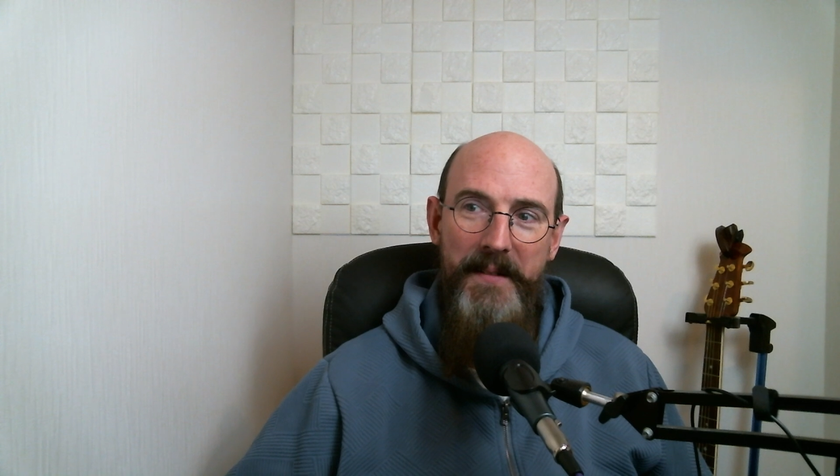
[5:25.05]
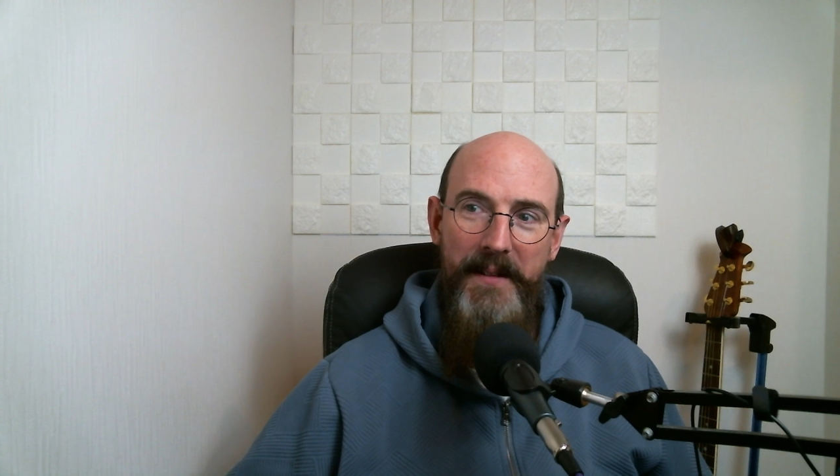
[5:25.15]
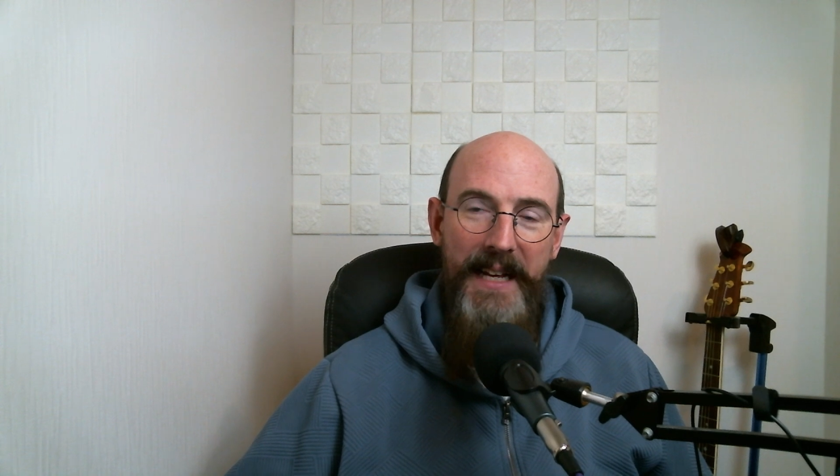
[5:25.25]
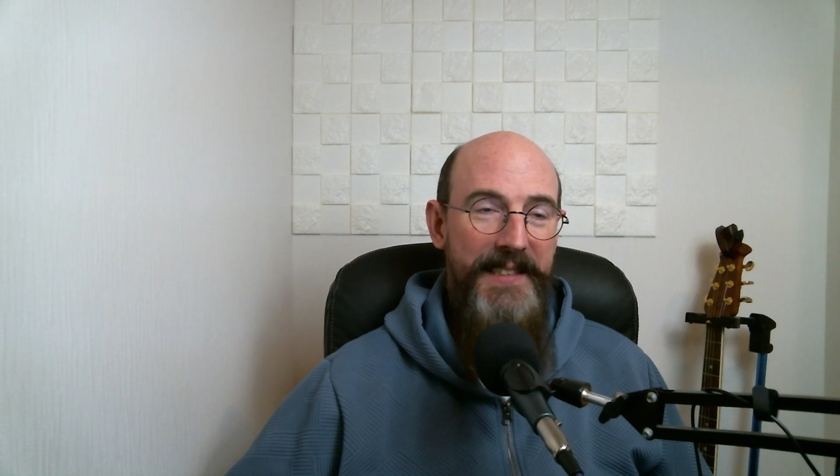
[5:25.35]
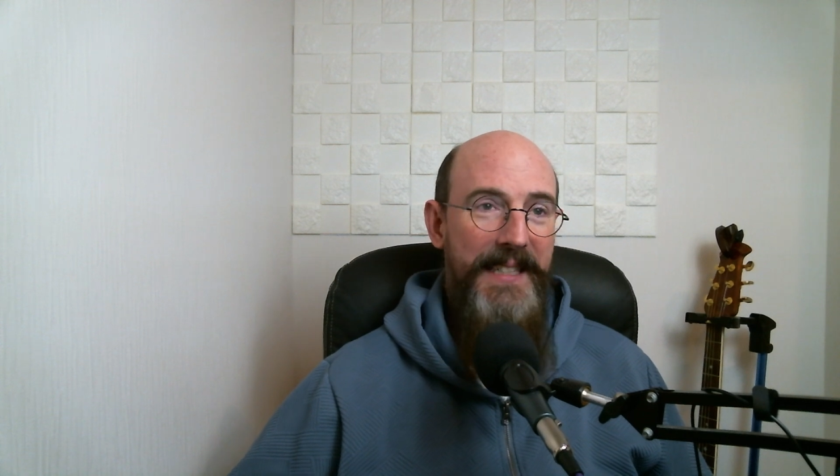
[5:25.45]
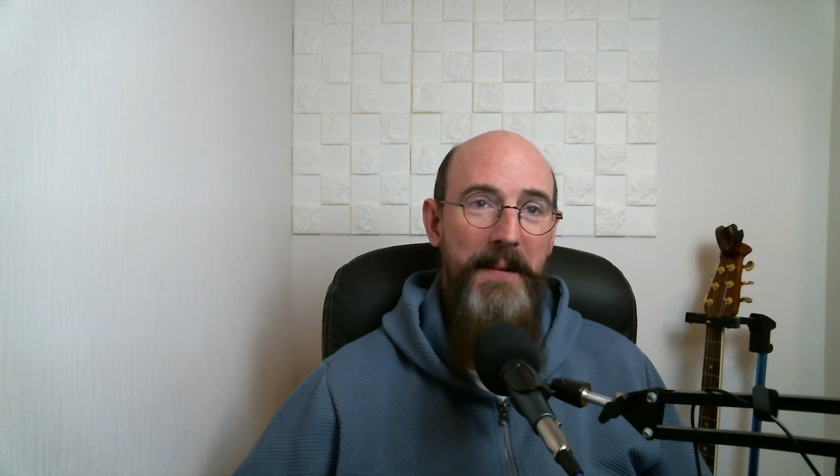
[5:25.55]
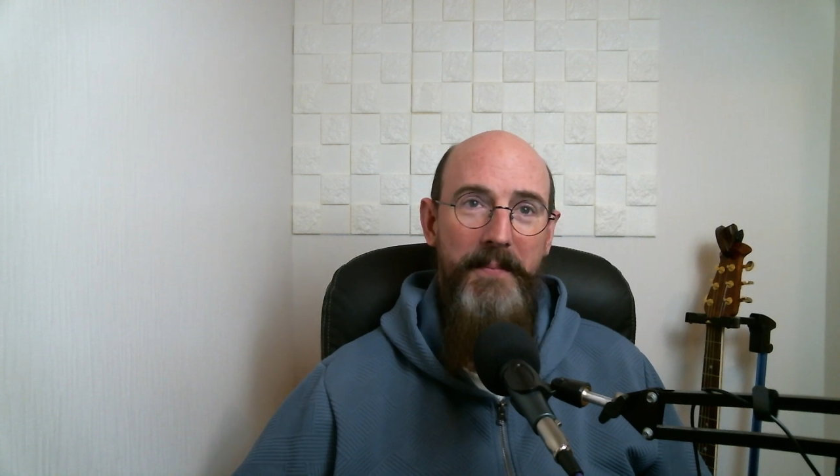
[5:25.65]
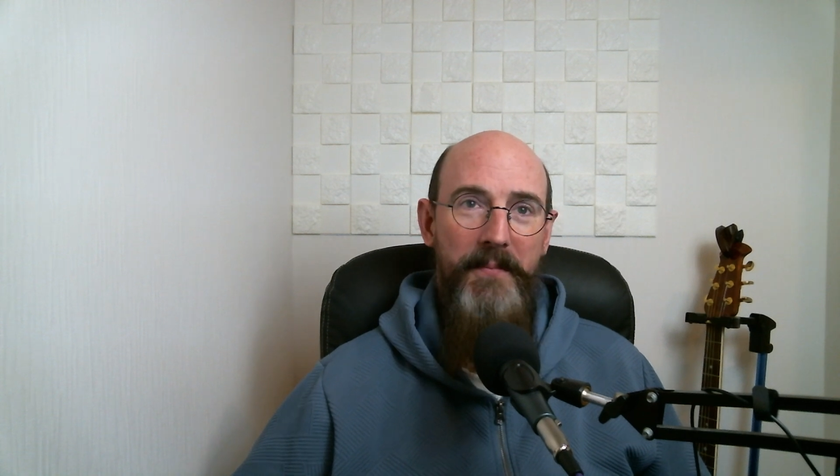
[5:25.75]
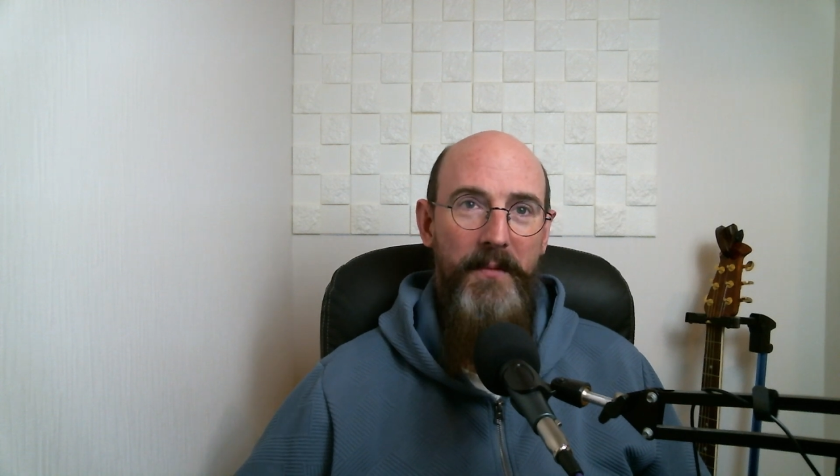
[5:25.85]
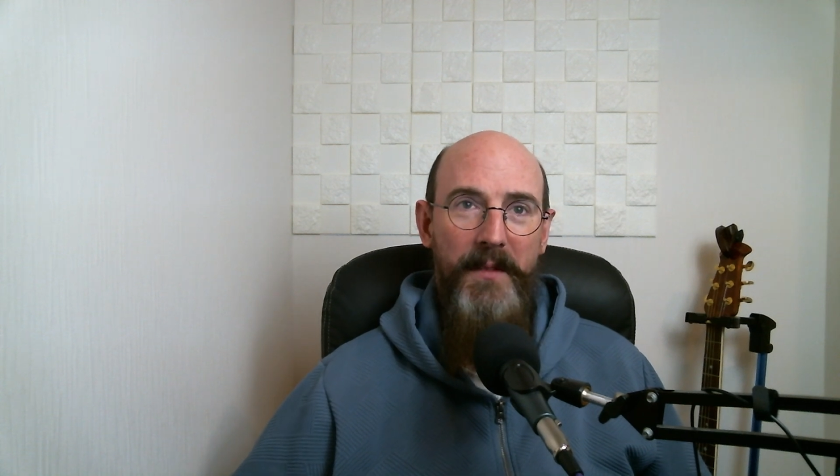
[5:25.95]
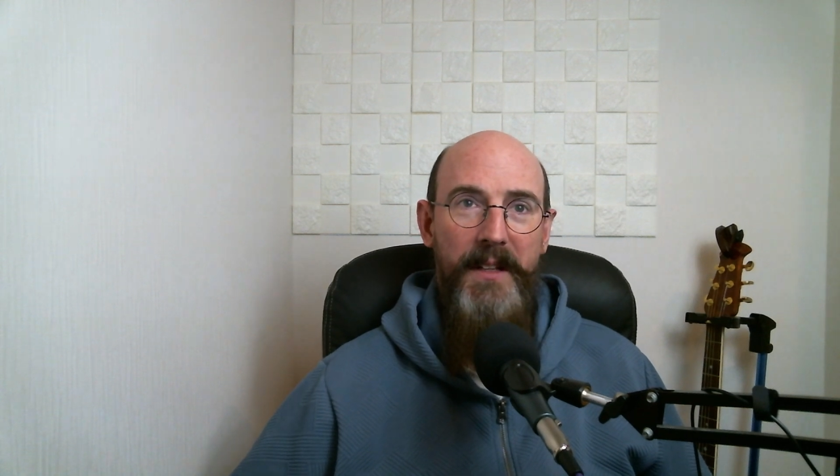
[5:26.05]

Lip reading: last time